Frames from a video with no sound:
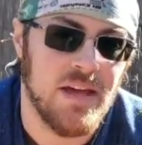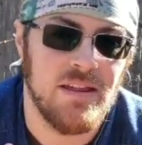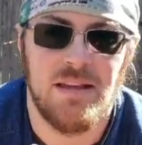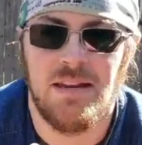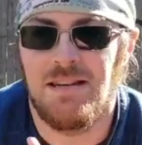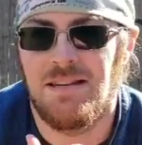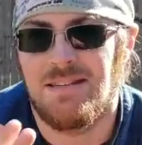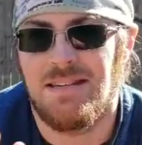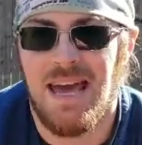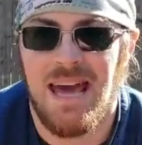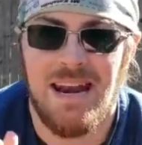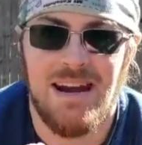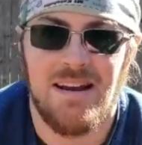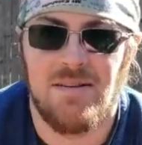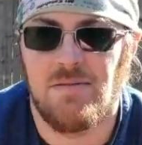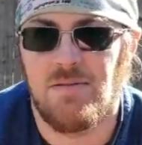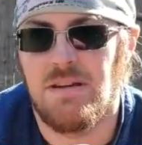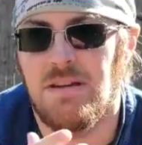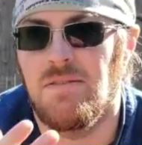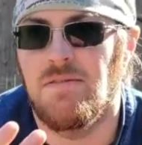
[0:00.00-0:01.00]
And then you just add
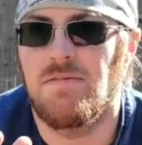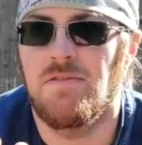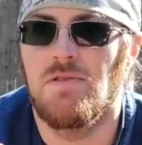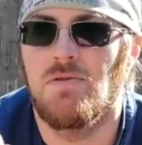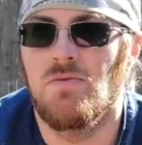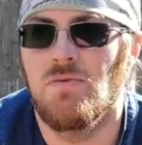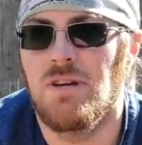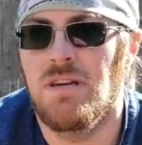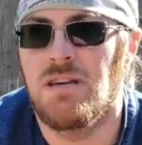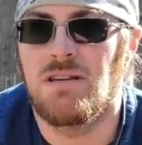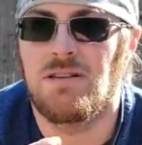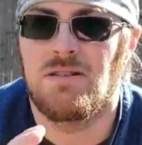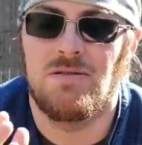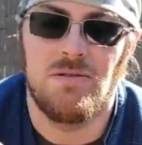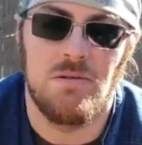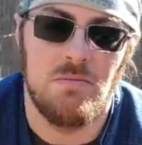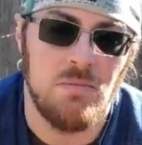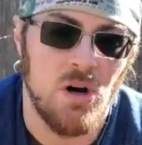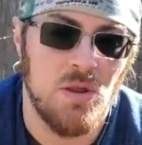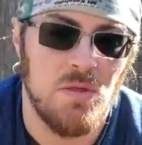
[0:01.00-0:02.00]
it every few weeks
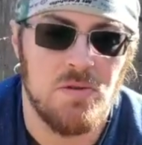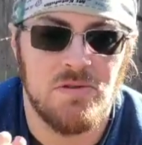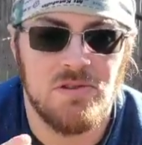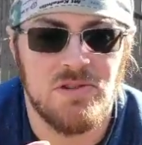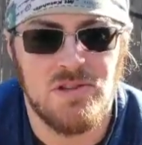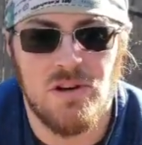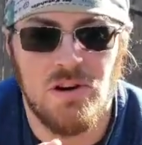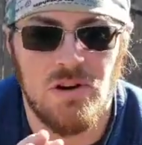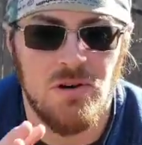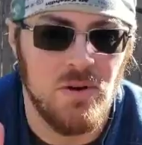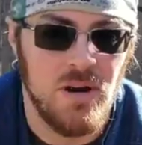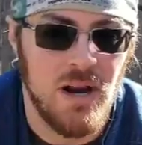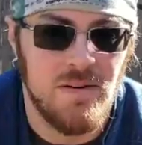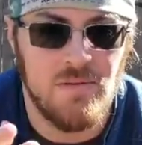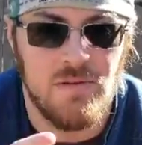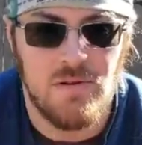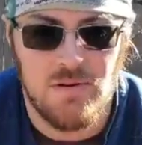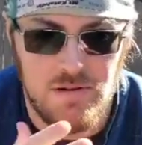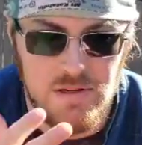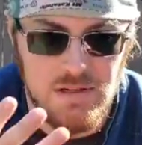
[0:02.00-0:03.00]
to a month or so,
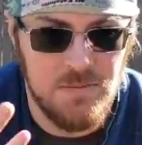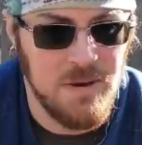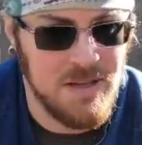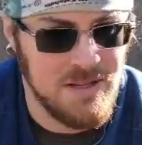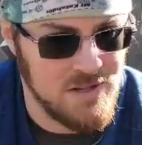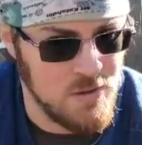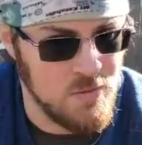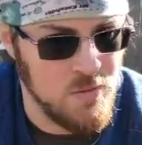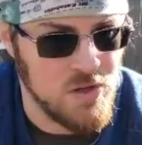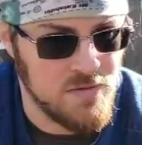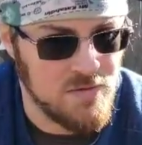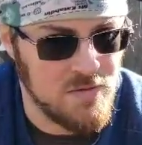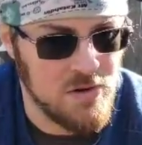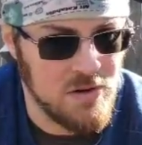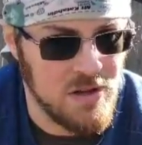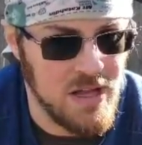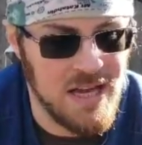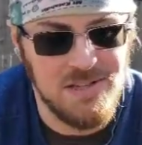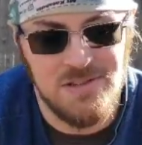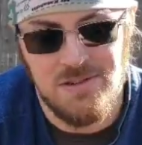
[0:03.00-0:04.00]
whatever. It depends on which
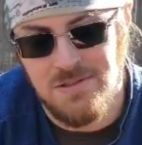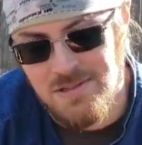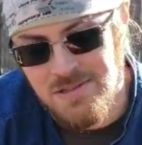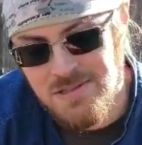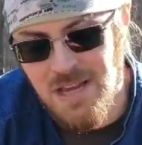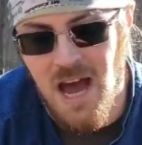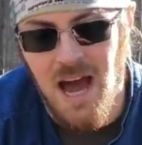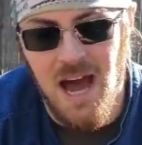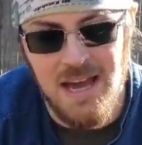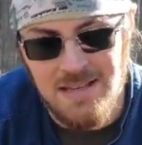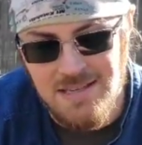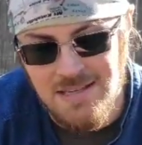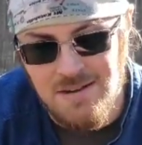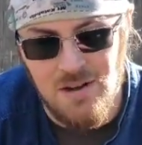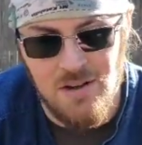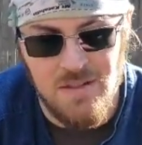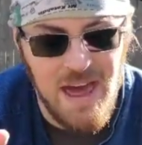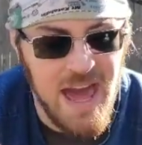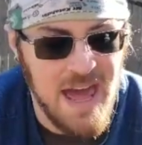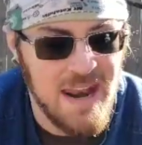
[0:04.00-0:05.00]
fertilizer and the size
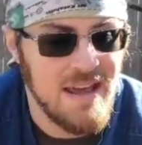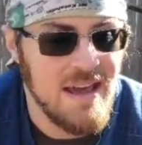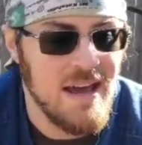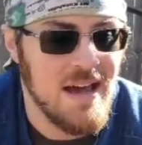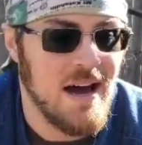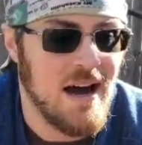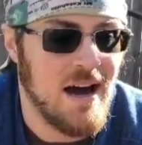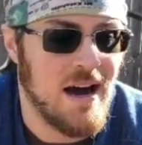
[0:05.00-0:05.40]
and all that.